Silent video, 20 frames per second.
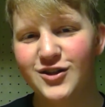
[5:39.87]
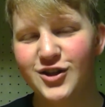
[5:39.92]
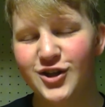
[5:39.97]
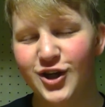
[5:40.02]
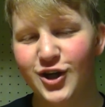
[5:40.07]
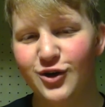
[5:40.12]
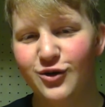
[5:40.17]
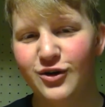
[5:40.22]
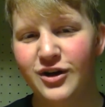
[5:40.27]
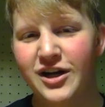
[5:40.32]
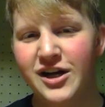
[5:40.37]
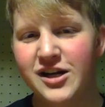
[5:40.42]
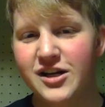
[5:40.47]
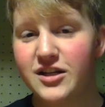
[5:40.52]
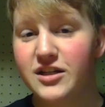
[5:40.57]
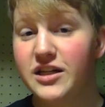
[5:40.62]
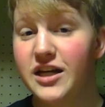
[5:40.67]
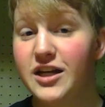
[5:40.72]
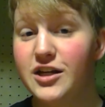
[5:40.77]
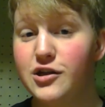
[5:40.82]
So
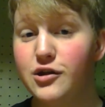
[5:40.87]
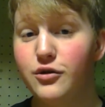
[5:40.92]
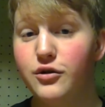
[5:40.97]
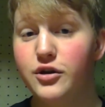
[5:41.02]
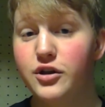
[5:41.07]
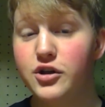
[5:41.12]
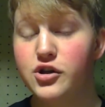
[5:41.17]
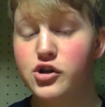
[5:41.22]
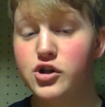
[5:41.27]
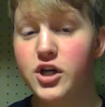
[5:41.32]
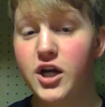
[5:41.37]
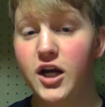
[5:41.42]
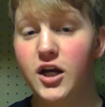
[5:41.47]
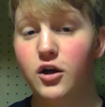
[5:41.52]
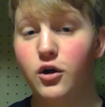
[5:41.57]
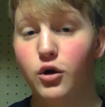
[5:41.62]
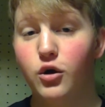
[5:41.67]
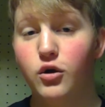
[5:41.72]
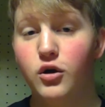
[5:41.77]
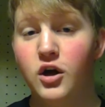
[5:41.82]
stay tuned to this
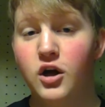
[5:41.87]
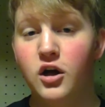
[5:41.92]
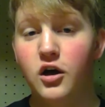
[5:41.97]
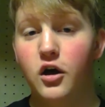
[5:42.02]
channel.